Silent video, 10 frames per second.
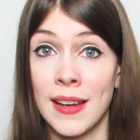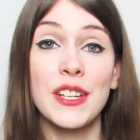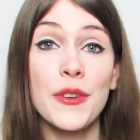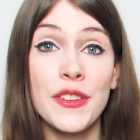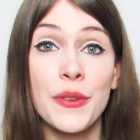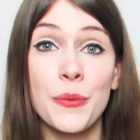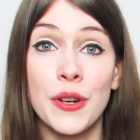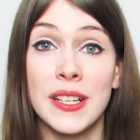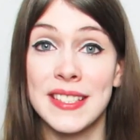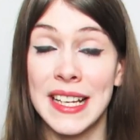I know that the
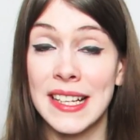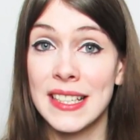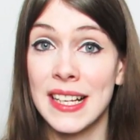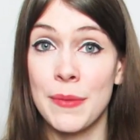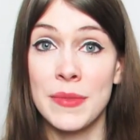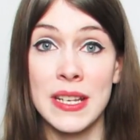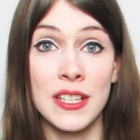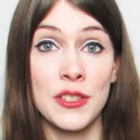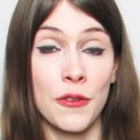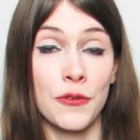word Seelenklempner
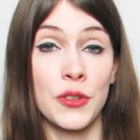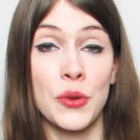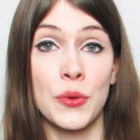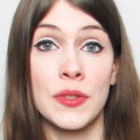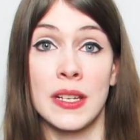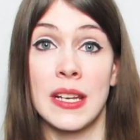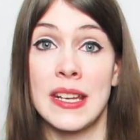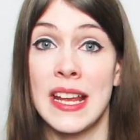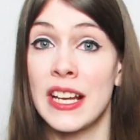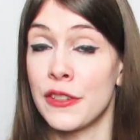is often used in a
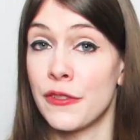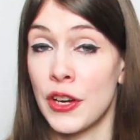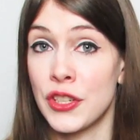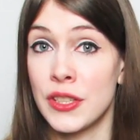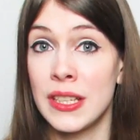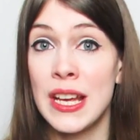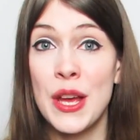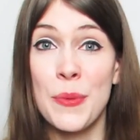negative fashion,